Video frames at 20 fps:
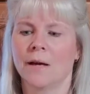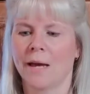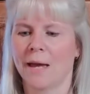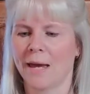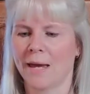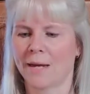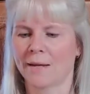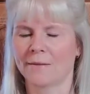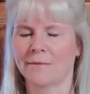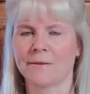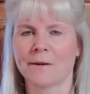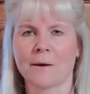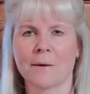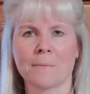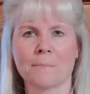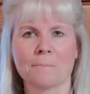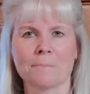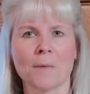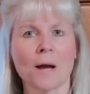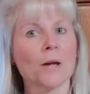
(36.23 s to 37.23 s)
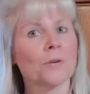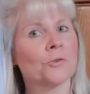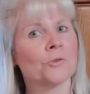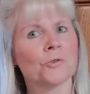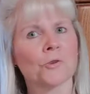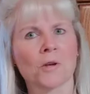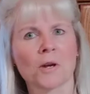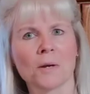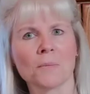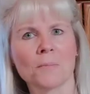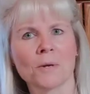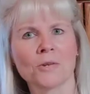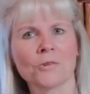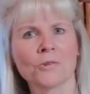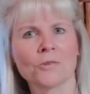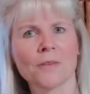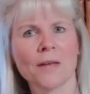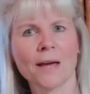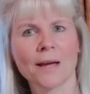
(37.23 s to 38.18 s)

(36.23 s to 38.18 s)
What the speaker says: And I just thought I'd mention